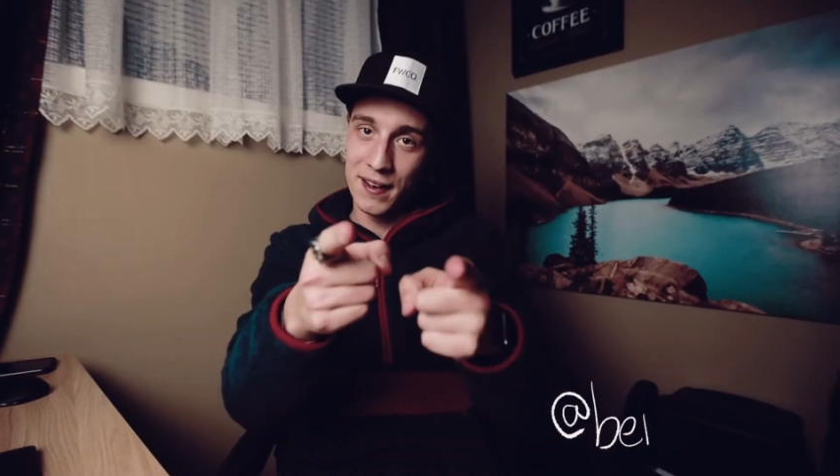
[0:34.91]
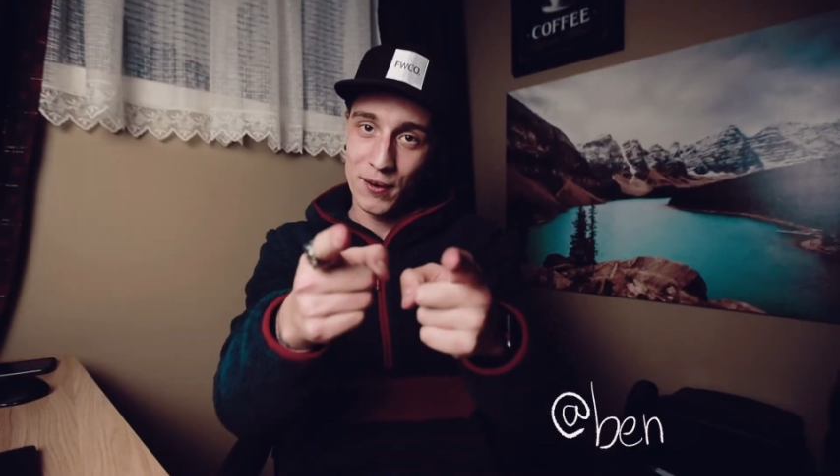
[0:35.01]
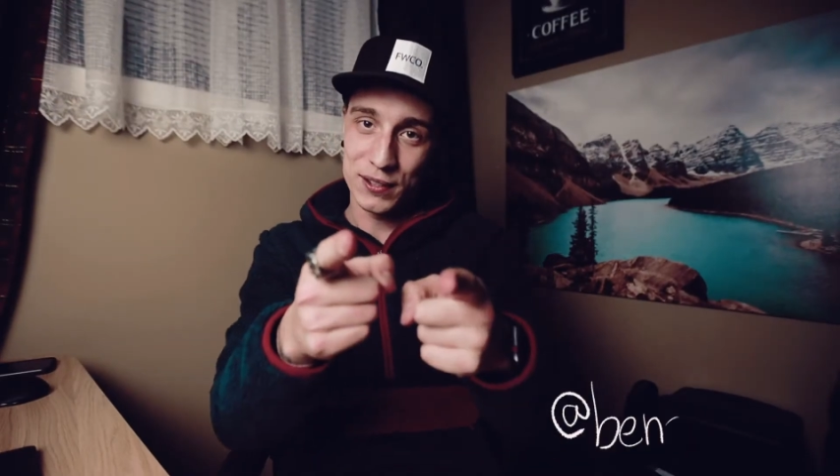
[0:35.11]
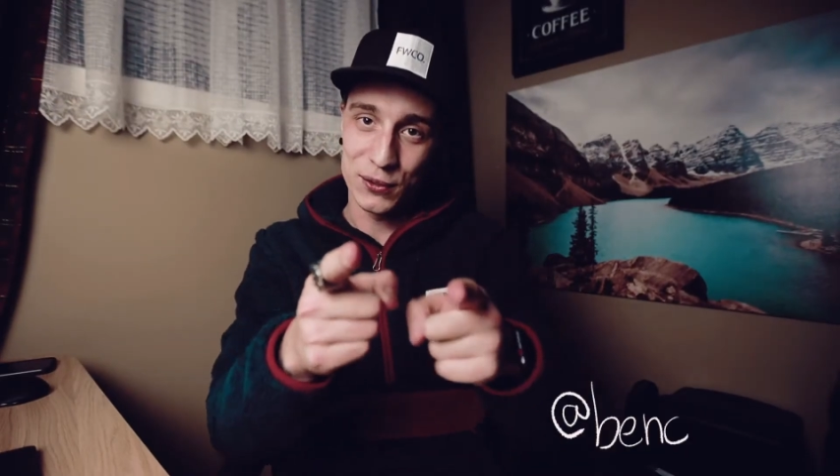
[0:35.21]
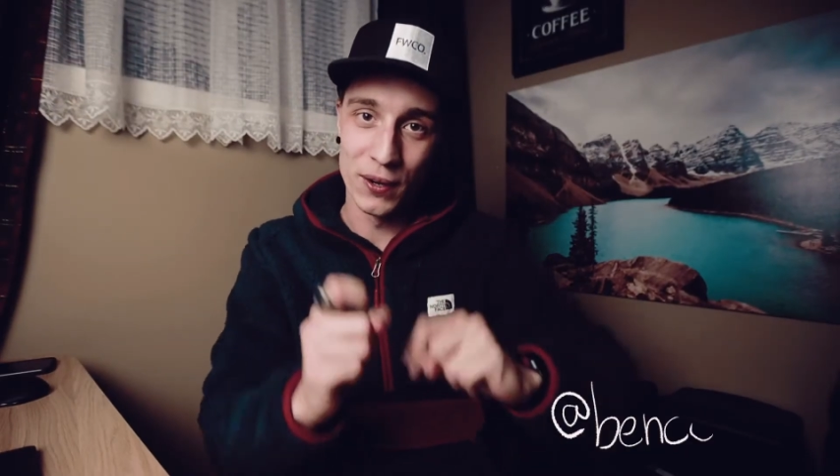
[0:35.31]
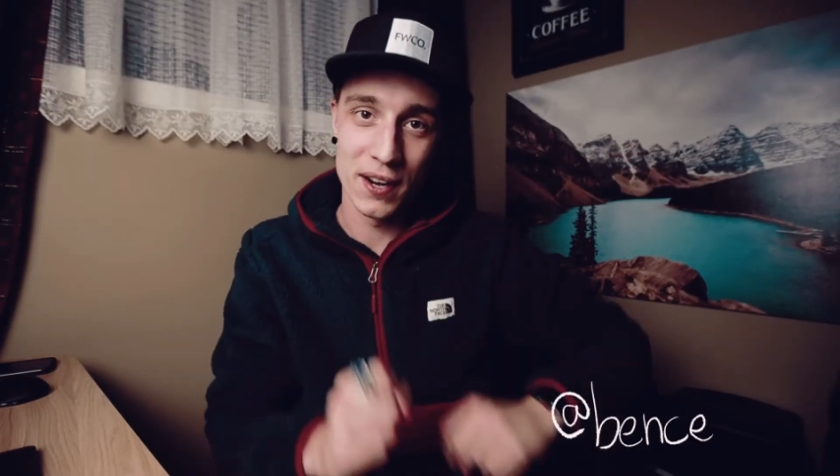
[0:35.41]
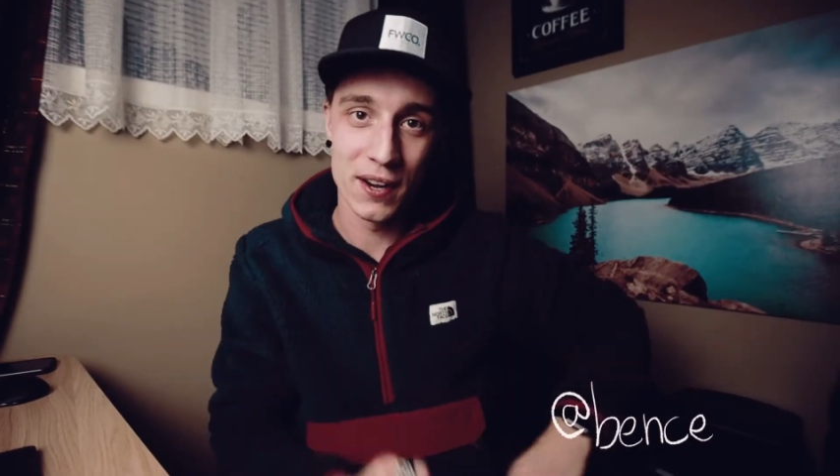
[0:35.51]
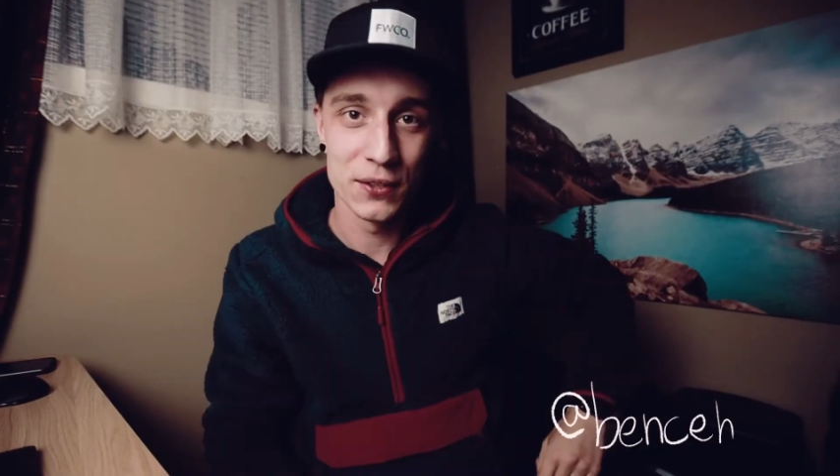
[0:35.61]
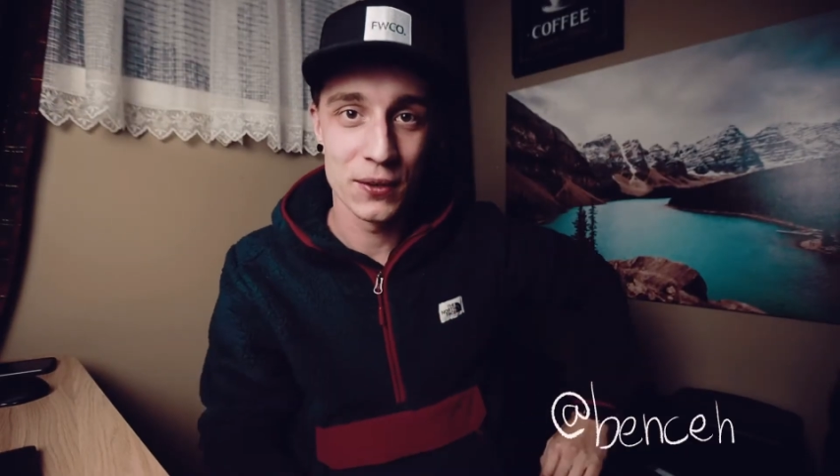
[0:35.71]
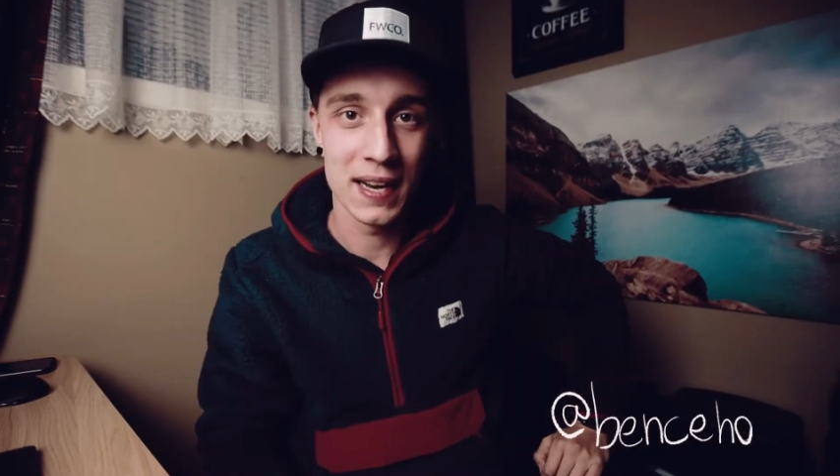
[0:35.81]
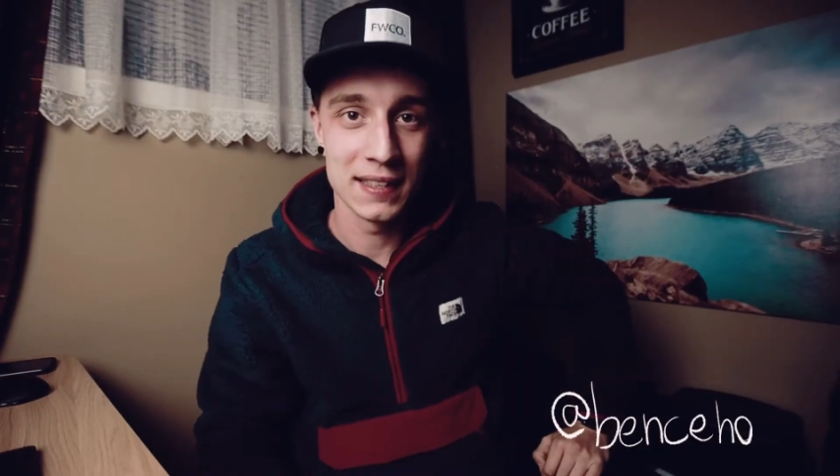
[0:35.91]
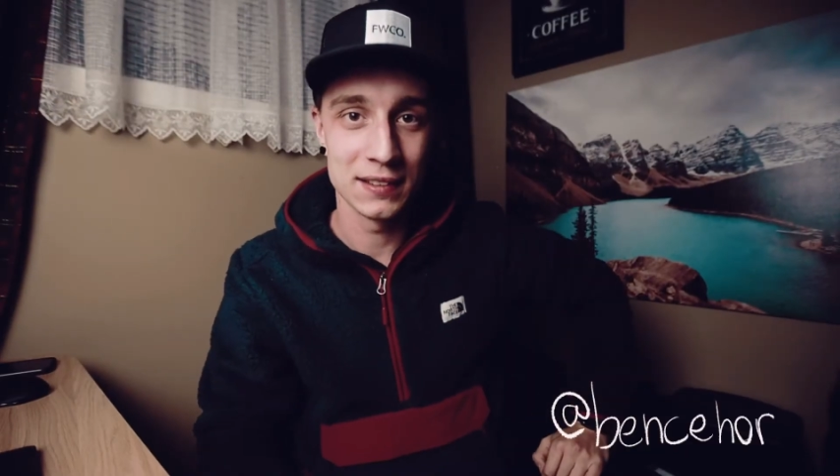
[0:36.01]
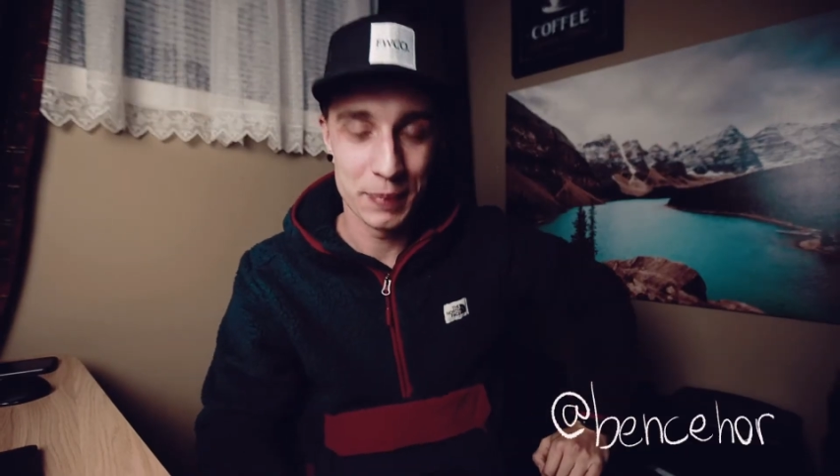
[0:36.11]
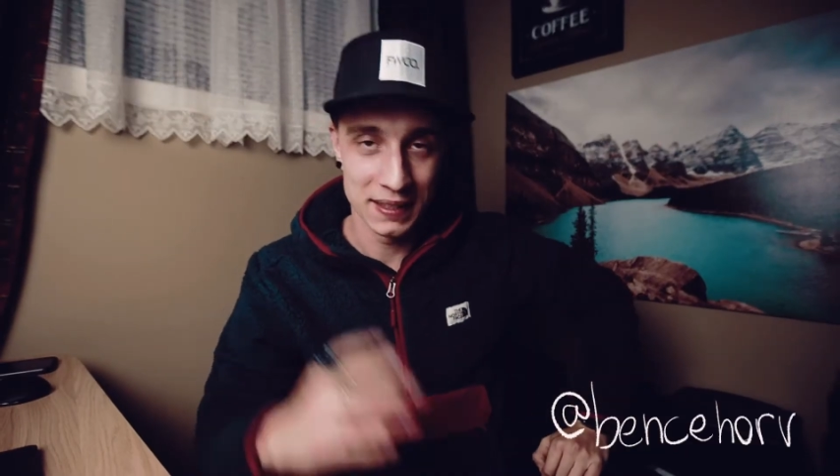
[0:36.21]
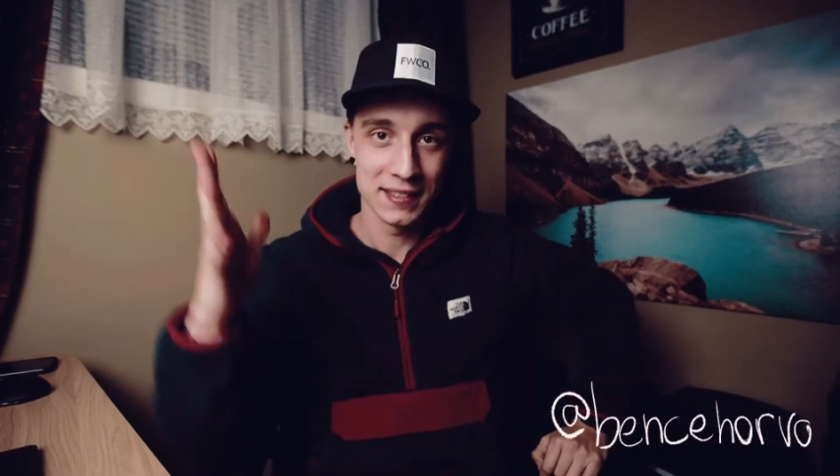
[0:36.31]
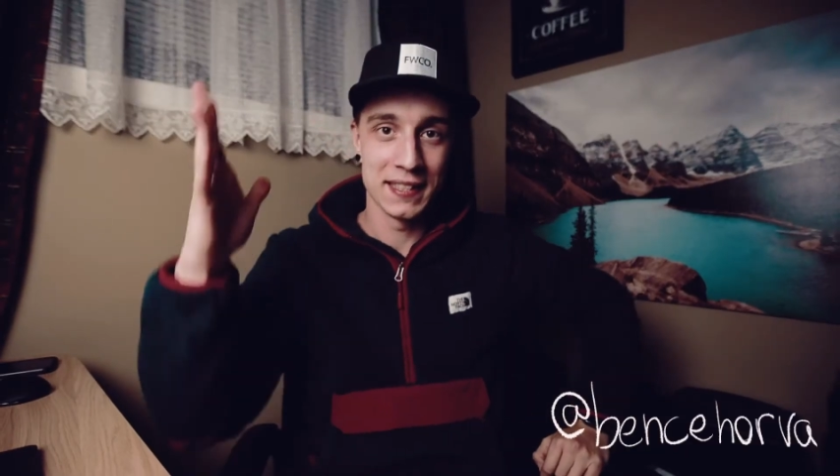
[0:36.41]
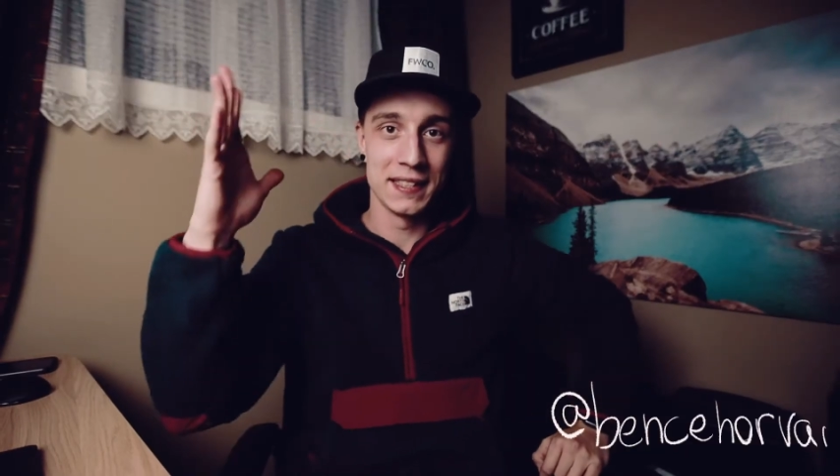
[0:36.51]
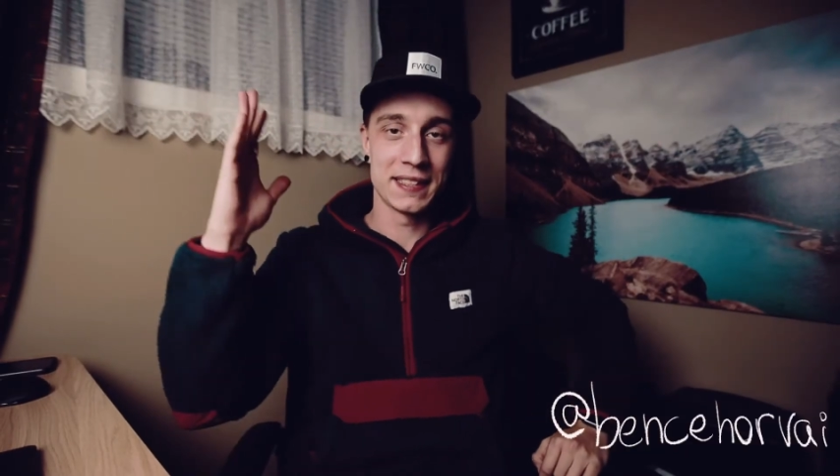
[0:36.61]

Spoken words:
What's going on, you guys? Benza here.